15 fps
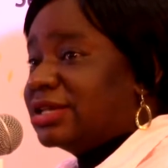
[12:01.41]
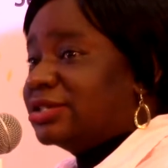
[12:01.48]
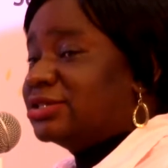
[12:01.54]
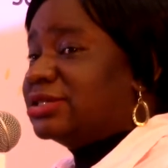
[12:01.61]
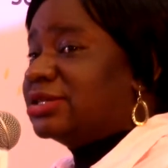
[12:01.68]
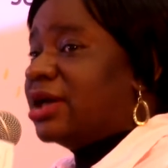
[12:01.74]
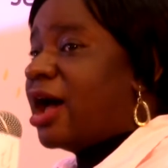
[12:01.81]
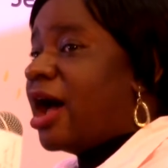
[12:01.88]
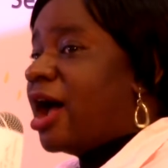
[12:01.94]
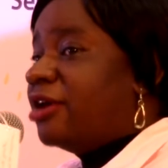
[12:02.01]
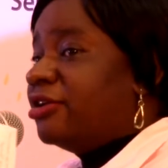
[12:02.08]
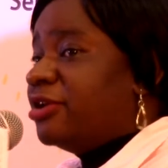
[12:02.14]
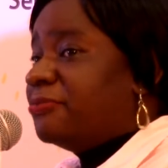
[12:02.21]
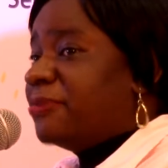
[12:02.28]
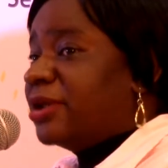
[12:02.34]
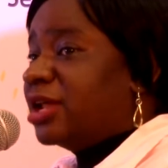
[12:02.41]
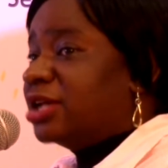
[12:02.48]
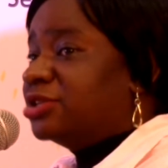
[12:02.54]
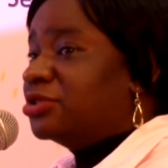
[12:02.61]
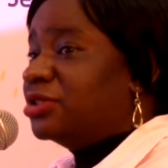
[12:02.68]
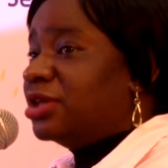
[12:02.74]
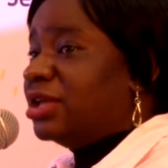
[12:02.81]
Now,
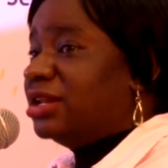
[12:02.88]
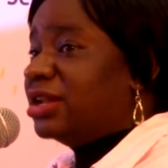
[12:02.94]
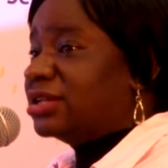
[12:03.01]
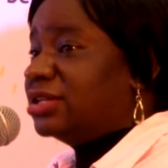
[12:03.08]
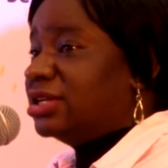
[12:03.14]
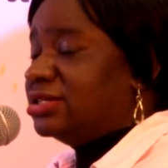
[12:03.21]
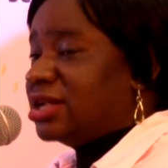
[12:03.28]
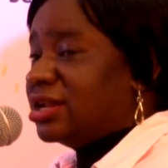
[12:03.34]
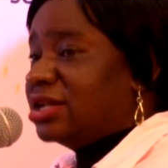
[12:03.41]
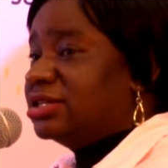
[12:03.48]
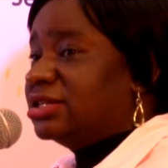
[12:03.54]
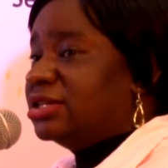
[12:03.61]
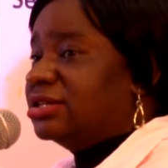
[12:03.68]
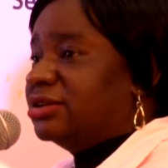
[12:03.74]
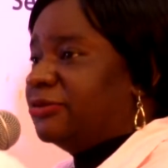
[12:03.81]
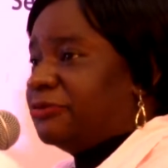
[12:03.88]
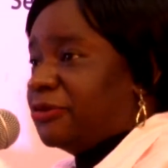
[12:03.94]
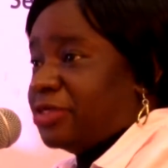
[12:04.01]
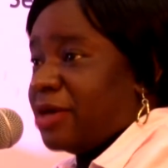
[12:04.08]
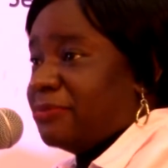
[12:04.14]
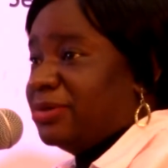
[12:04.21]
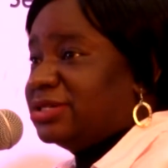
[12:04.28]
part of the challenge is that
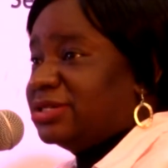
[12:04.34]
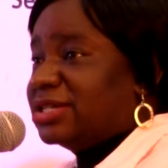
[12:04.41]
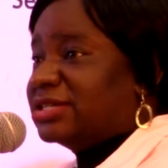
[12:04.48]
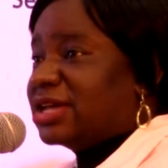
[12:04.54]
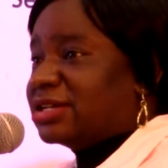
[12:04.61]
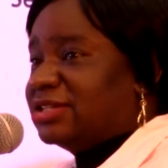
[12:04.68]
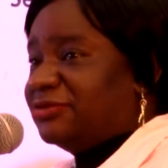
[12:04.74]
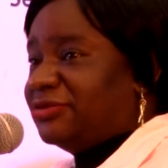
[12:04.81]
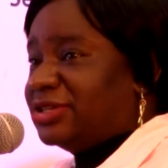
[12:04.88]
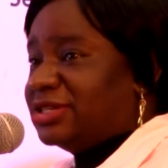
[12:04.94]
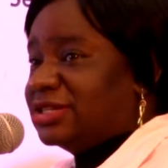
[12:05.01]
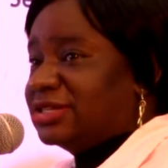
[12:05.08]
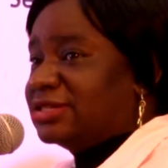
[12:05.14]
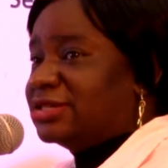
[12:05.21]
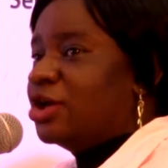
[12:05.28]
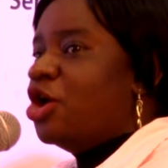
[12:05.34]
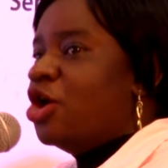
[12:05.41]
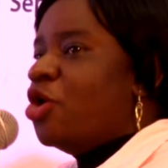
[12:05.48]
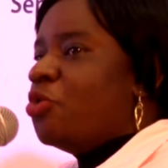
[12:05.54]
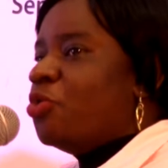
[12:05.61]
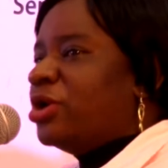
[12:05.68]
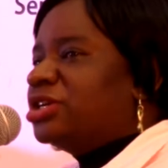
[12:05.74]
many governments have not yet
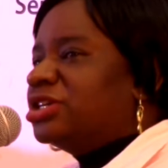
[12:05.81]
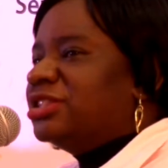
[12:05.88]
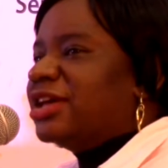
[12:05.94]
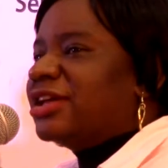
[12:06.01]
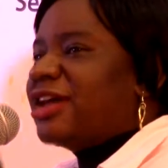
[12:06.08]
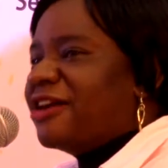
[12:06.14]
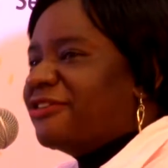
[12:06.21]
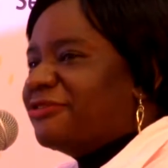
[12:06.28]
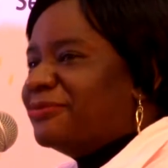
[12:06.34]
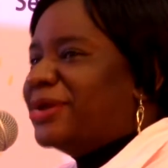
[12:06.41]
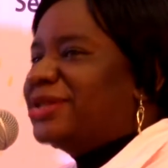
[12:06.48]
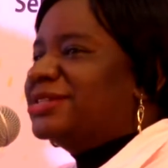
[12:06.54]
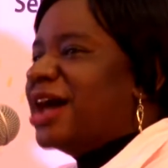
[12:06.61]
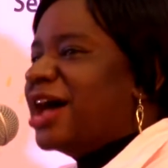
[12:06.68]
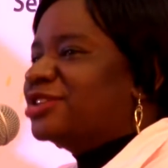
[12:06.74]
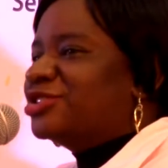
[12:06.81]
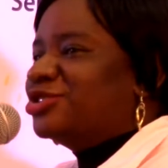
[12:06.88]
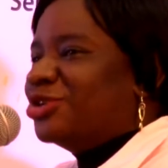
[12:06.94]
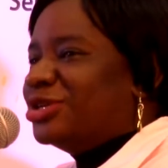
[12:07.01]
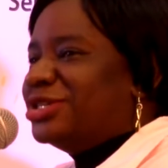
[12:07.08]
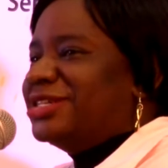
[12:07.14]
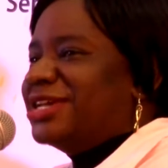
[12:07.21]
gotten to a level where they appreciate
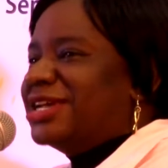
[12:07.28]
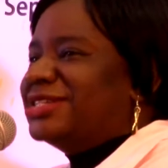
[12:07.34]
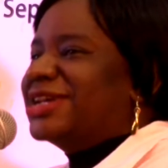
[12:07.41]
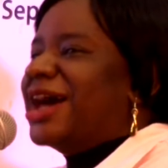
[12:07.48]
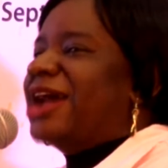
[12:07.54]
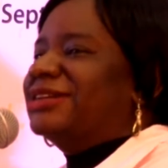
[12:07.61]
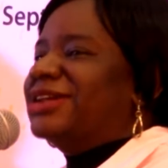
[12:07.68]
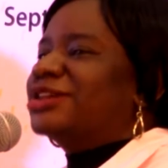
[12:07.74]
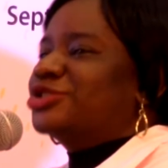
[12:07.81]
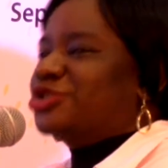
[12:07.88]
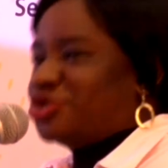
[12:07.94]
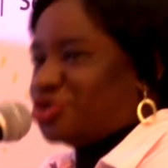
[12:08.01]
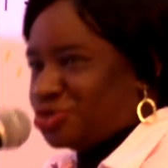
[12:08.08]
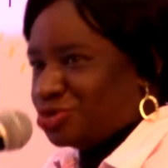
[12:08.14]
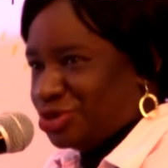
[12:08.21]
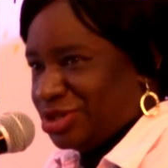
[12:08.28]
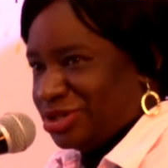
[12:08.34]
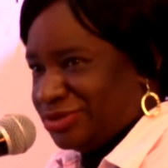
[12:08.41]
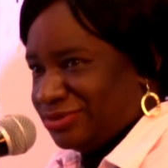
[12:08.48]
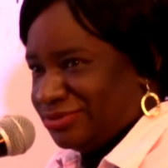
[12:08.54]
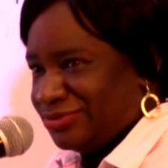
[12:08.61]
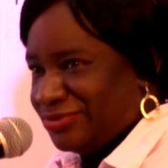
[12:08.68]
that, at least in this part
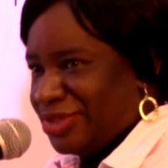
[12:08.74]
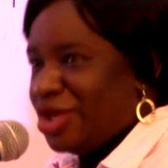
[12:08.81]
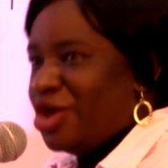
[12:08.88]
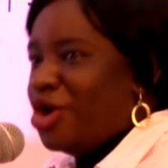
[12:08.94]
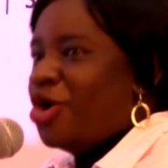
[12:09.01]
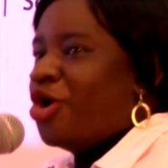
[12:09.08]
of the world.